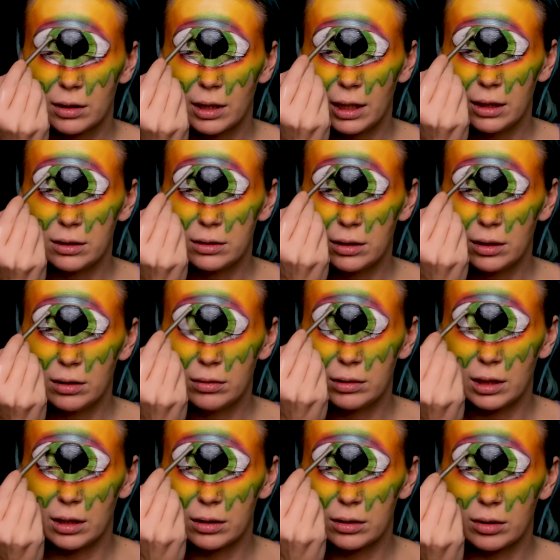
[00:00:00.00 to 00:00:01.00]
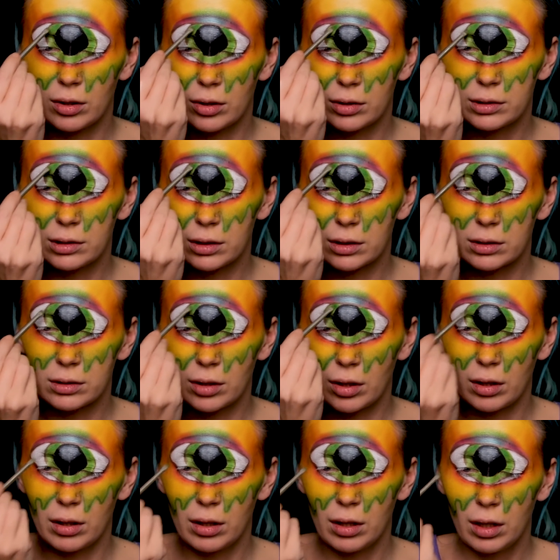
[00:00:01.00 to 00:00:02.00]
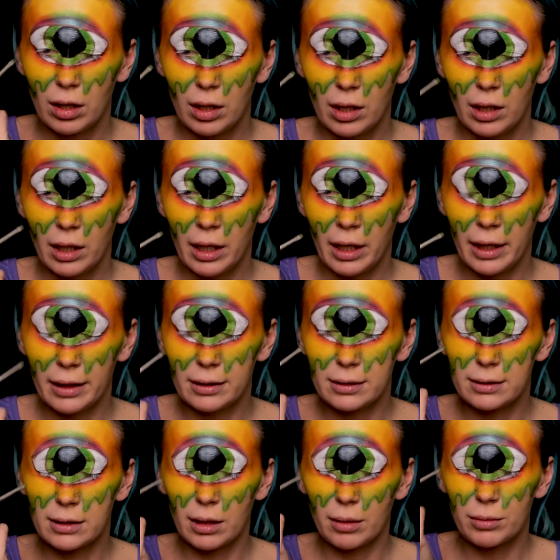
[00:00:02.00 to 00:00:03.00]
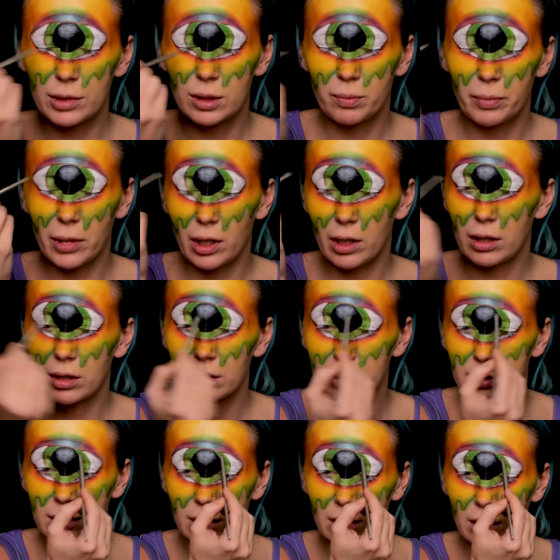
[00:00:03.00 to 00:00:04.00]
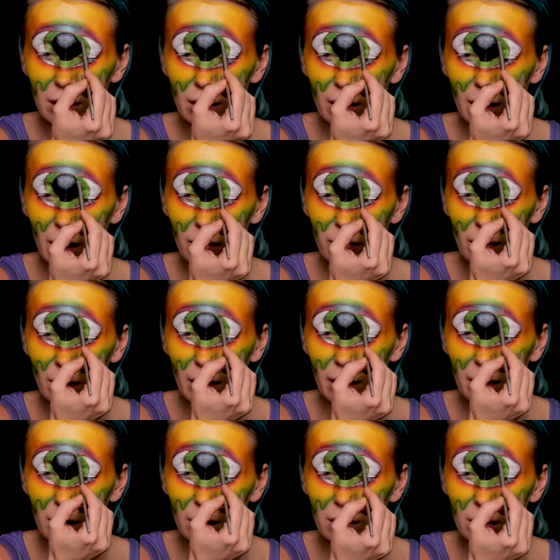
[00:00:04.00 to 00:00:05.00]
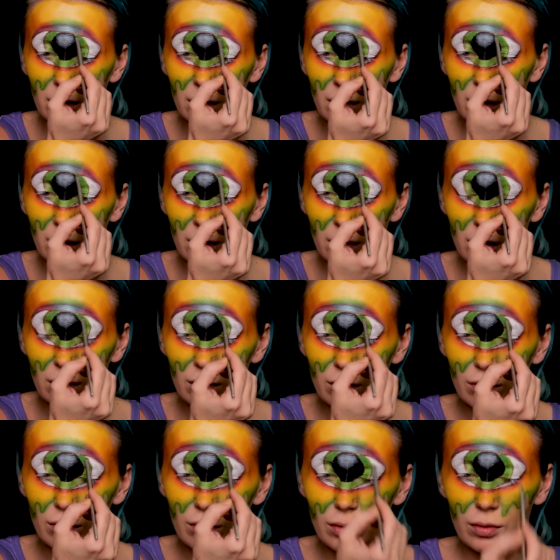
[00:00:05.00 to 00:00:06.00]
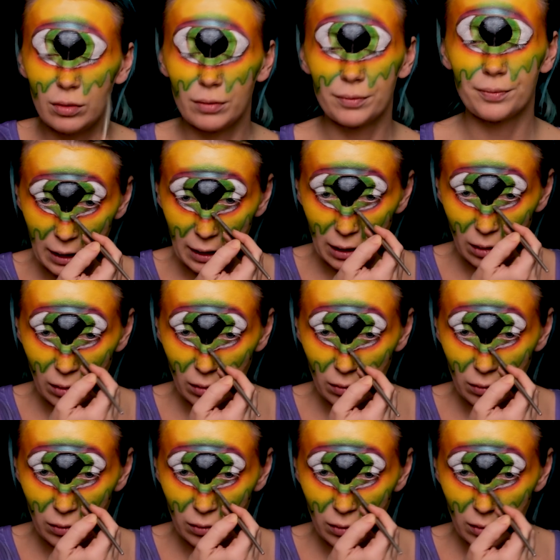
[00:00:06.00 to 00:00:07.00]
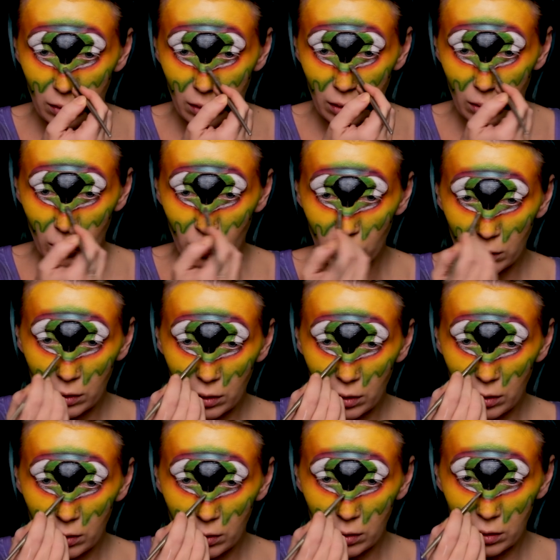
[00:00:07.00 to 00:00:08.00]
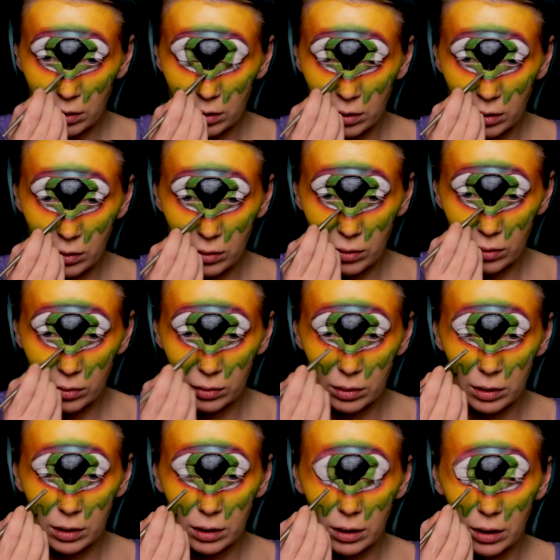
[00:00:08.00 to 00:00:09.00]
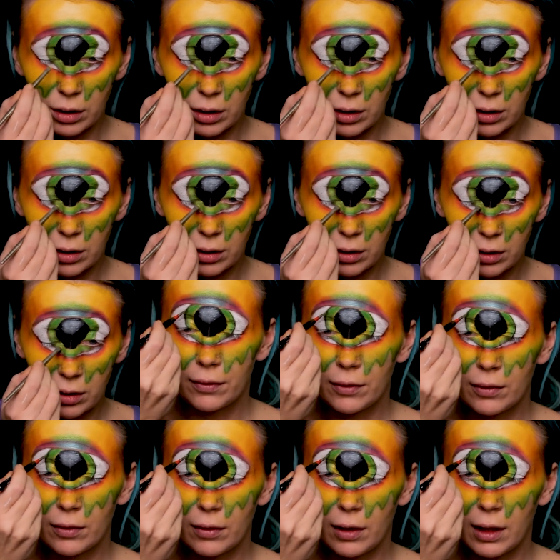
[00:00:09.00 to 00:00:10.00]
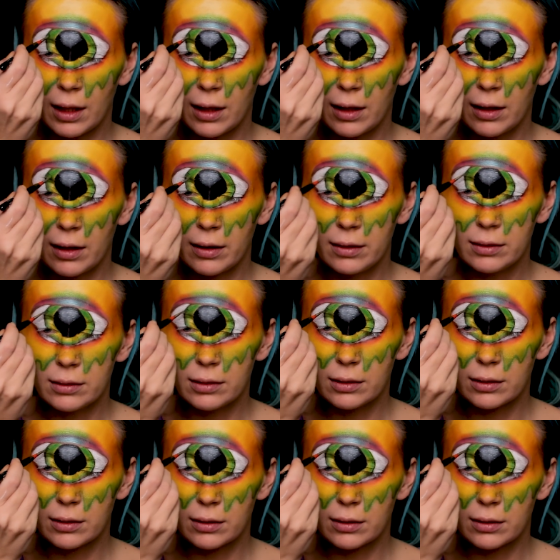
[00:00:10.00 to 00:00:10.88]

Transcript: I saw that Oscar's doll has some sparkles here, and I will add it to yellow. It will look good here. Few lines.